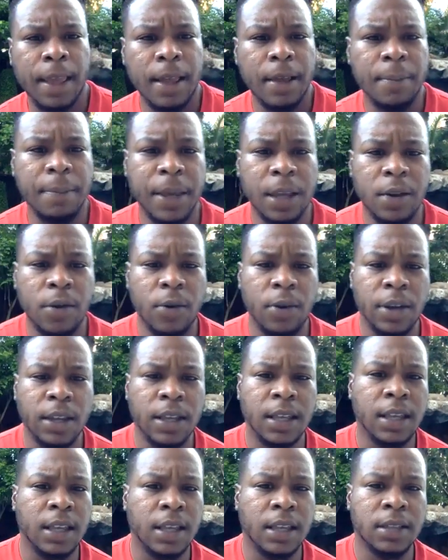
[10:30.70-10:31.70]

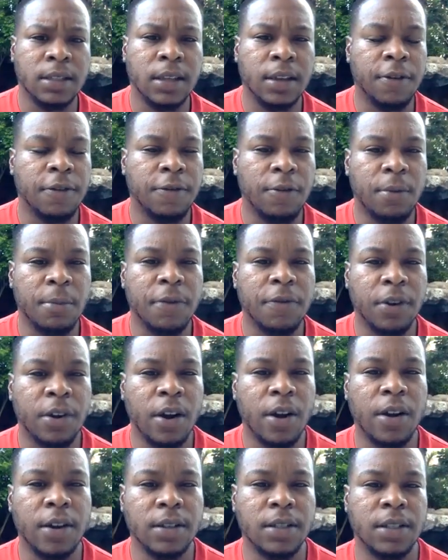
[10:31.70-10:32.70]
Bitcoin is a form of a
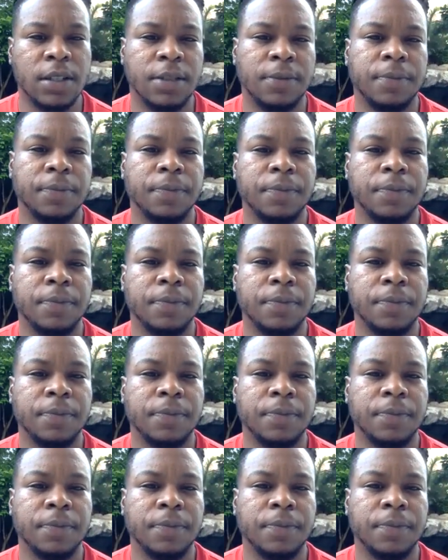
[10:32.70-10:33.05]
currency.